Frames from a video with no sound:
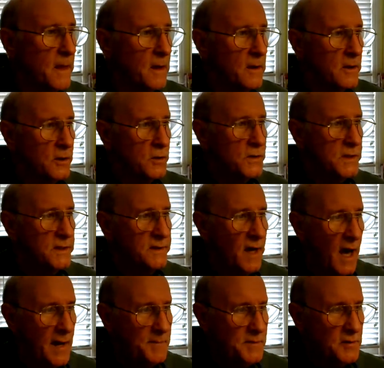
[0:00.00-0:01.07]
You see
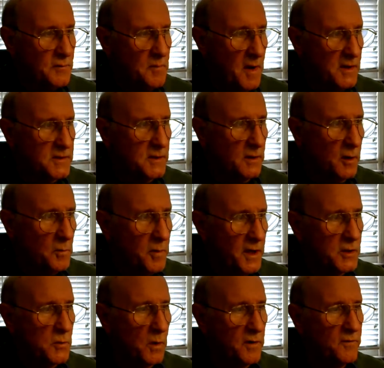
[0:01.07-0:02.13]
types of muscle on page
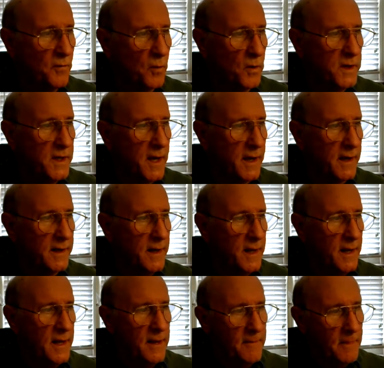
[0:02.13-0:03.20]
148,
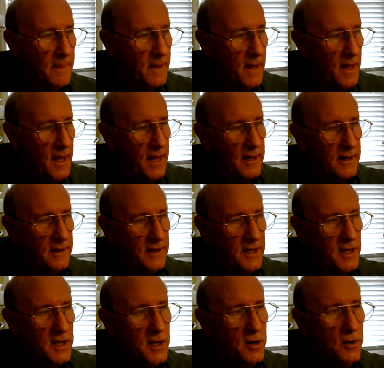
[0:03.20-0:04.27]
and
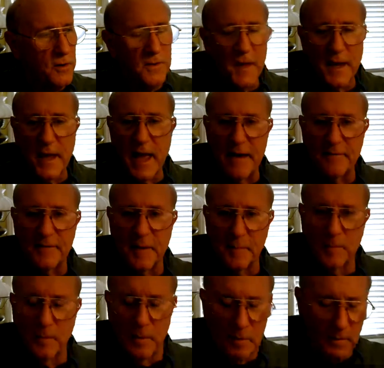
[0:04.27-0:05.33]
here they have them,
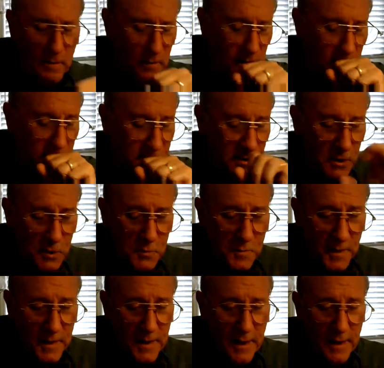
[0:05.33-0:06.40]
excuse me,
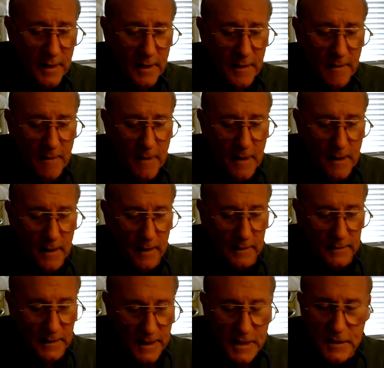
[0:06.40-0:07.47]

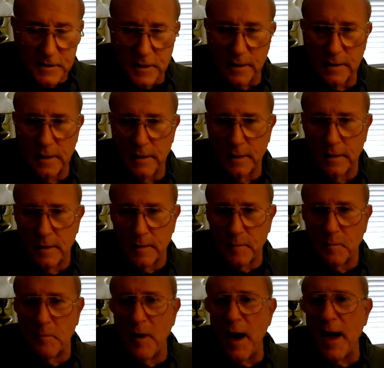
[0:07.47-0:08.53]
listed
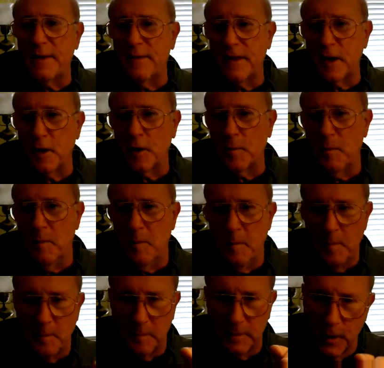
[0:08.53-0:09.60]
by their
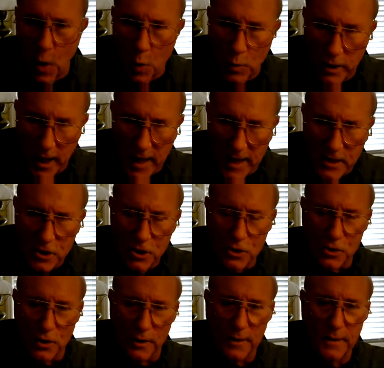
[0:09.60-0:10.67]

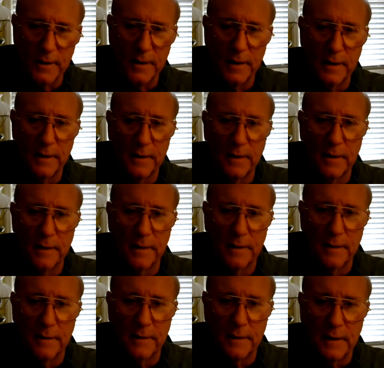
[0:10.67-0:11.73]
location
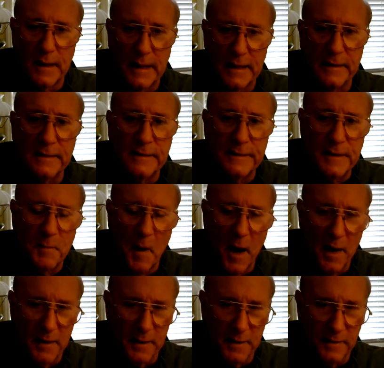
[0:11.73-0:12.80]
in the
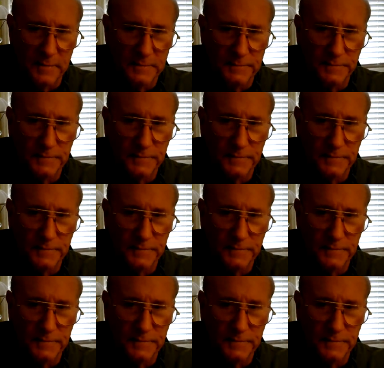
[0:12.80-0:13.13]
body.